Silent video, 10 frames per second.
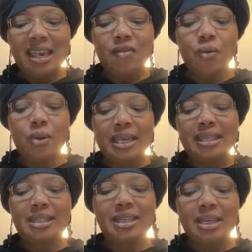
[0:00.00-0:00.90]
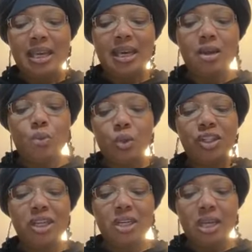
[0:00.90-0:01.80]
evil is the deed
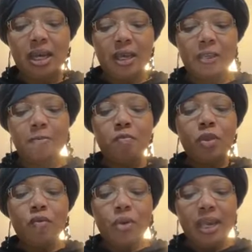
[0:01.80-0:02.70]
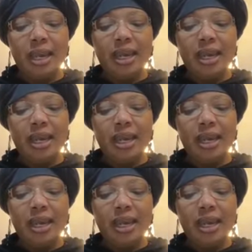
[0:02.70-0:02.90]
which he does, for